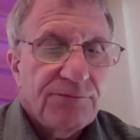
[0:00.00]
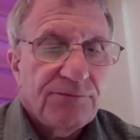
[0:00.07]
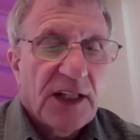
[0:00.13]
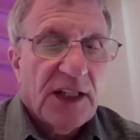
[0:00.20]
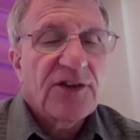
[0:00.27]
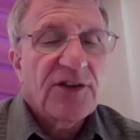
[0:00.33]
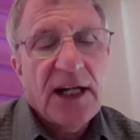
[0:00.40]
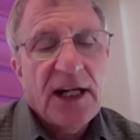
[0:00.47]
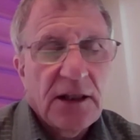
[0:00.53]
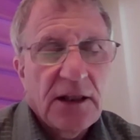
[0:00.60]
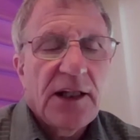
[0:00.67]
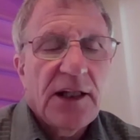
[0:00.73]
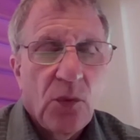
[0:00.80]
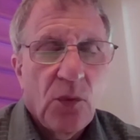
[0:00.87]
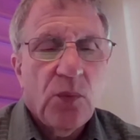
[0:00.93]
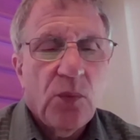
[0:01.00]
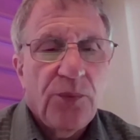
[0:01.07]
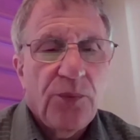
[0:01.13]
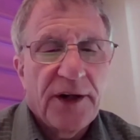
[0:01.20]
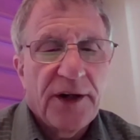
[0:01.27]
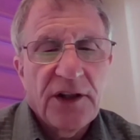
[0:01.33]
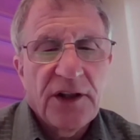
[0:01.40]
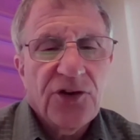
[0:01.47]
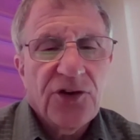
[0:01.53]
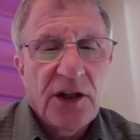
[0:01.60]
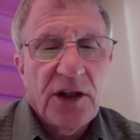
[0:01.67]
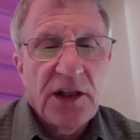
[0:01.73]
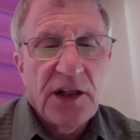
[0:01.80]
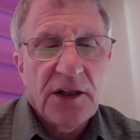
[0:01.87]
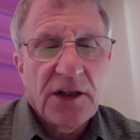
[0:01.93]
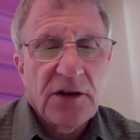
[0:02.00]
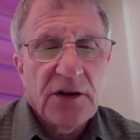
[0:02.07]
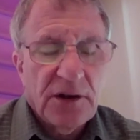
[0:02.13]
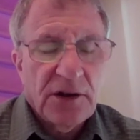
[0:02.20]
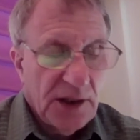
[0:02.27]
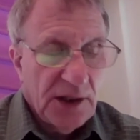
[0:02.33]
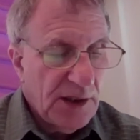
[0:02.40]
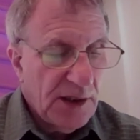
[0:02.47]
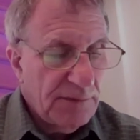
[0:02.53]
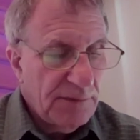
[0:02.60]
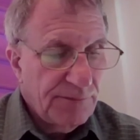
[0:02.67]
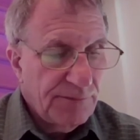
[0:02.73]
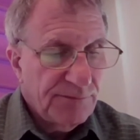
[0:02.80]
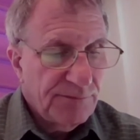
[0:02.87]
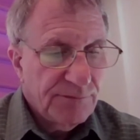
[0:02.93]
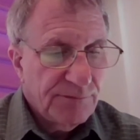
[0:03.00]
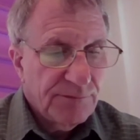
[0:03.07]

it's not clear. There is a little,